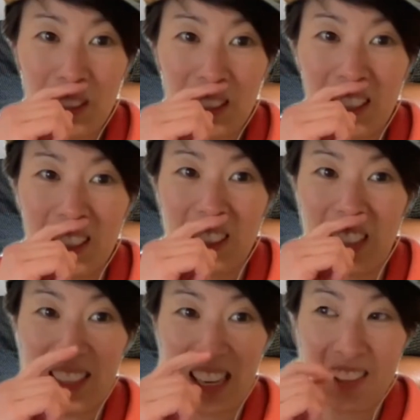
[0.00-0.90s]
you know,
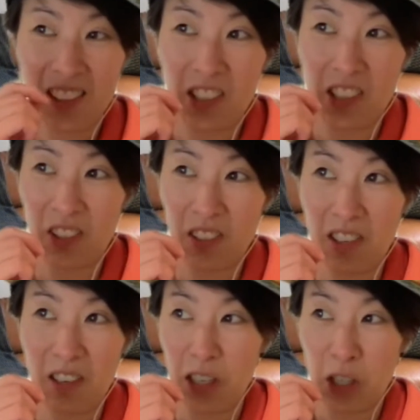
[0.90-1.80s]
his allergies
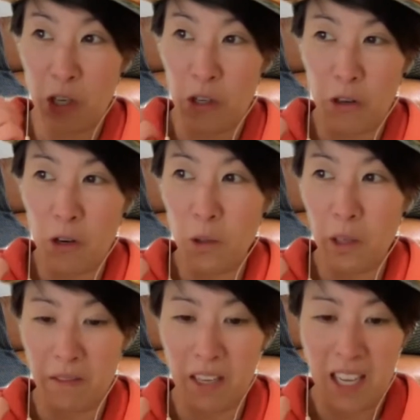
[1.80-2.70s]
are under control
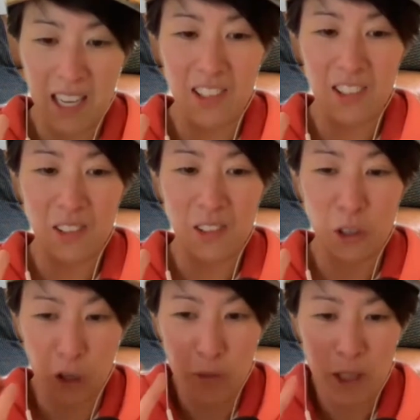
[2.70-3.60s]
if he eats
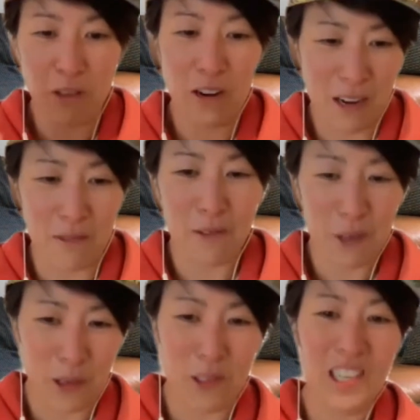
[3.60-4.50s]
human grade
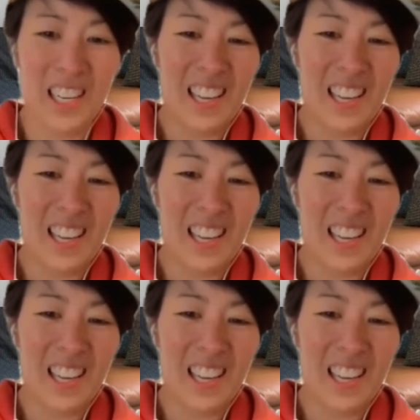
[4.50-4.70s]
food.